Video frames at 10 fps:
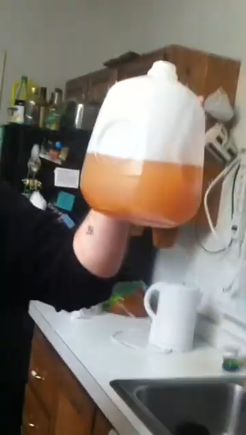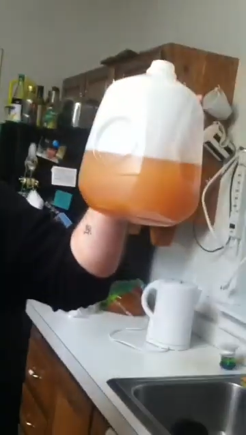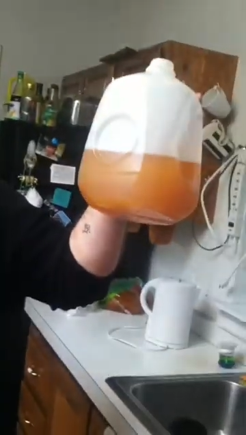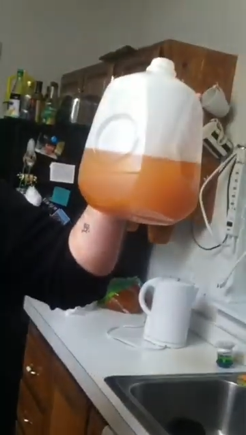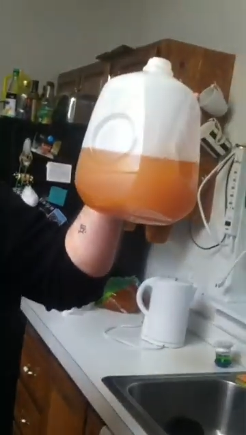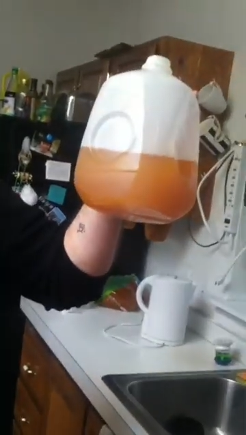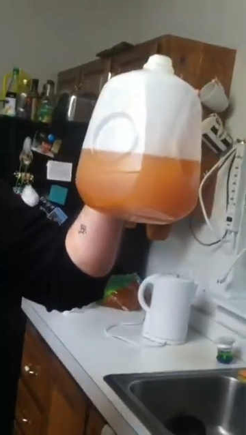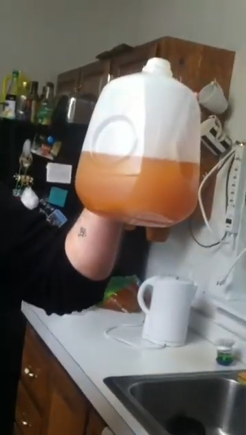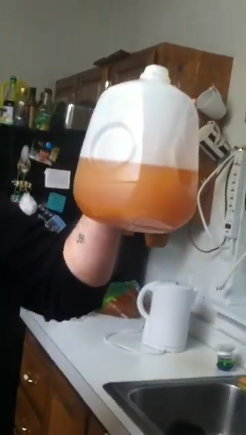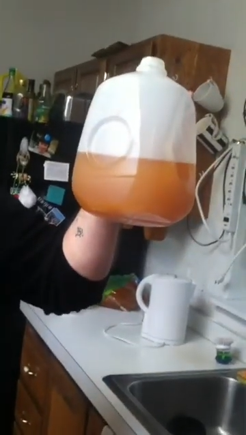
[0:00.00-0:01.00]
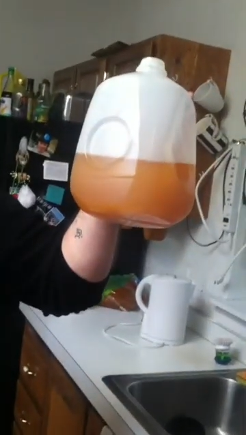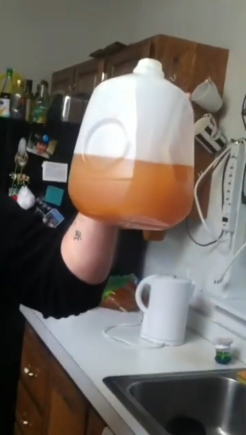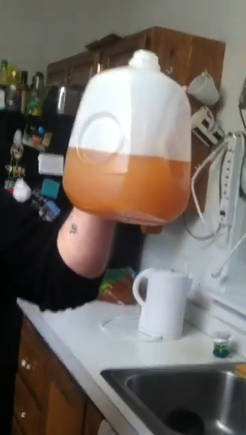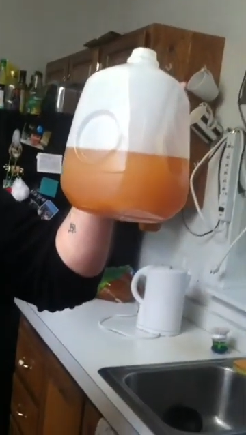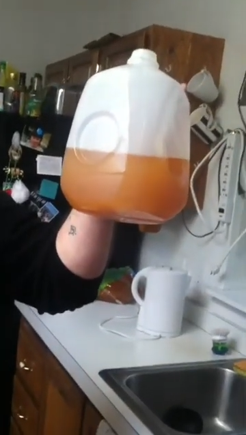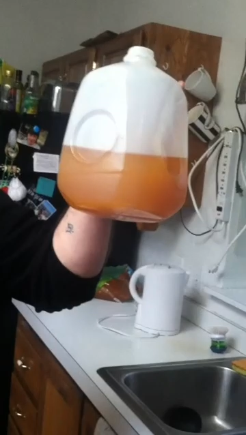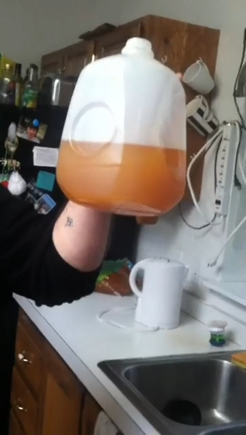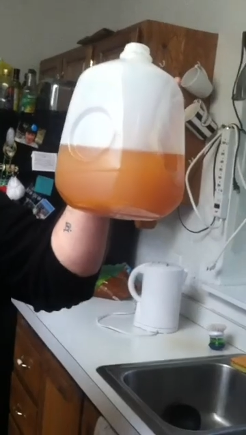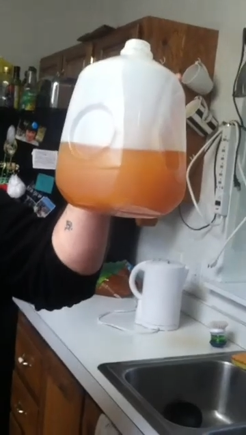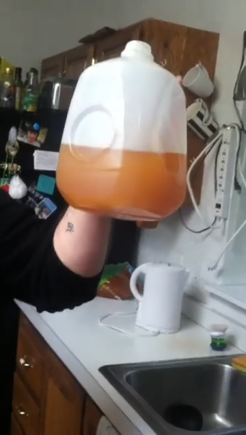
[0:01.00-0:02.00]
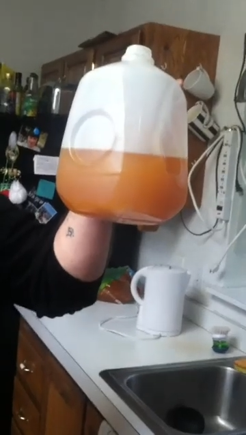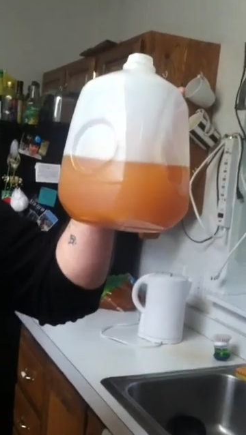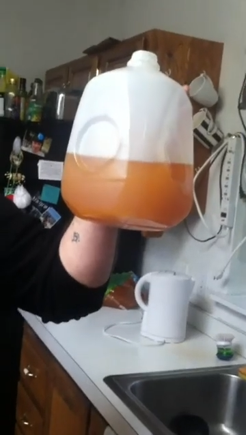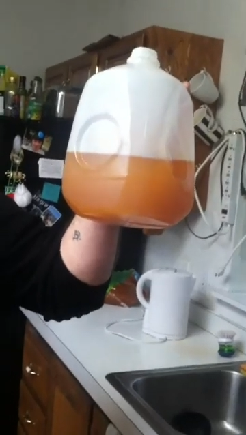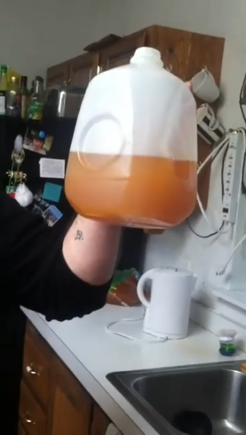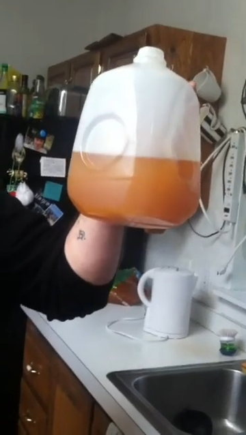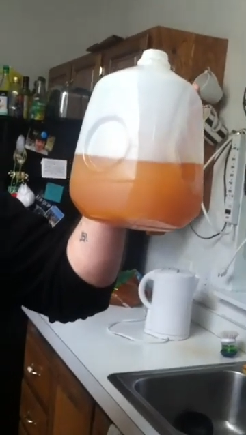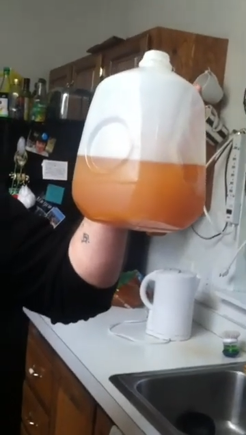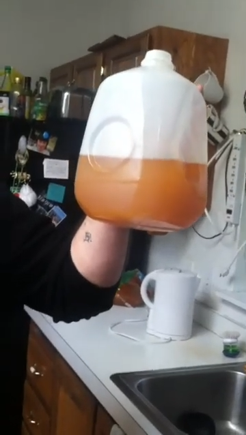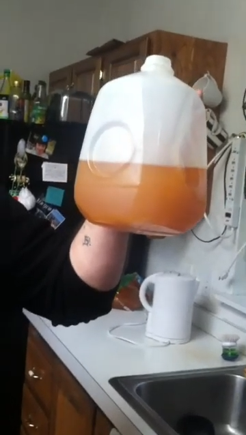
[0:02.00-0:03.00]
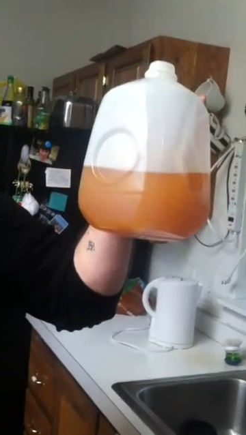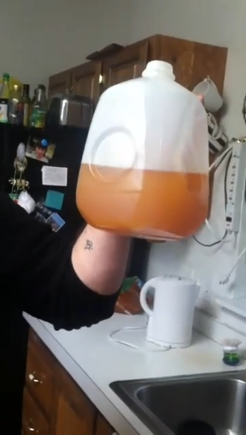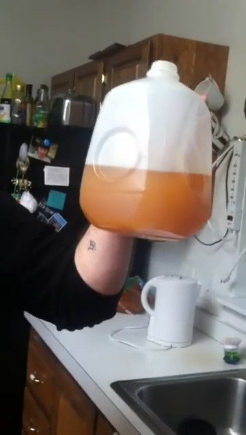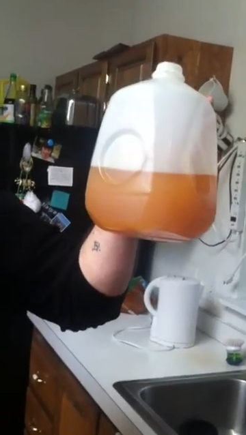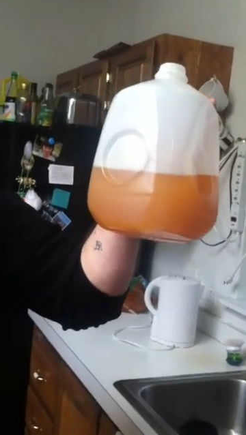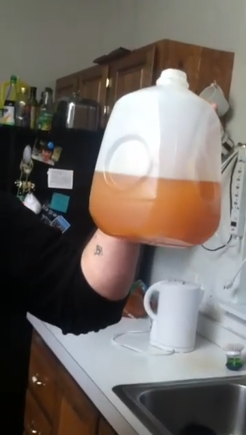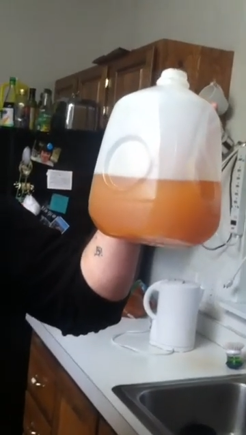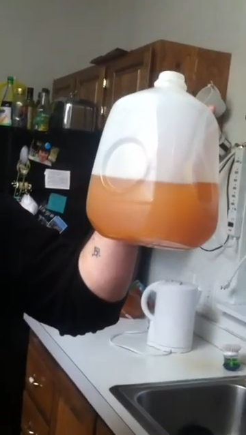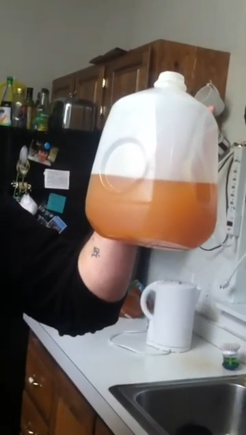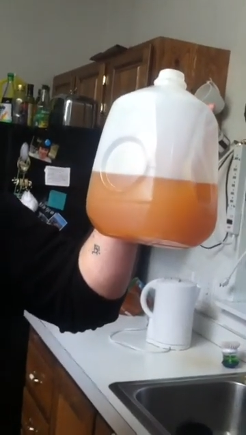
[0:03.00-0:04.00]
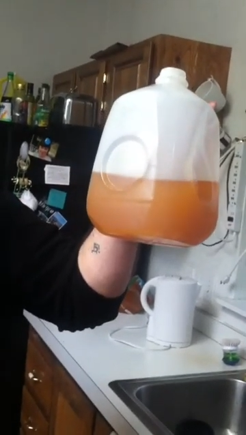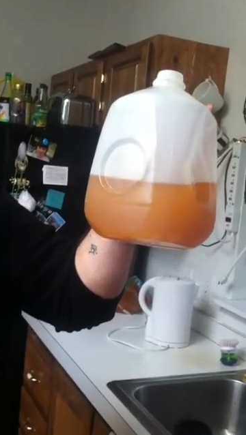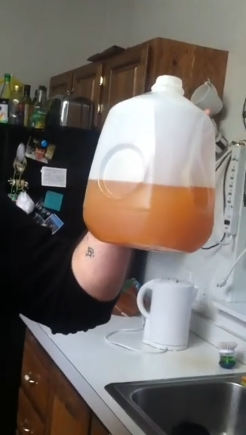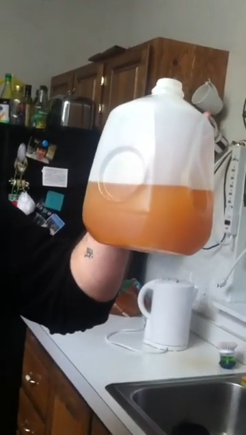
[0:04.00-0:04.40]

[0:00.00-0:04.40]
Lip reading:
[unreadable: no face in view]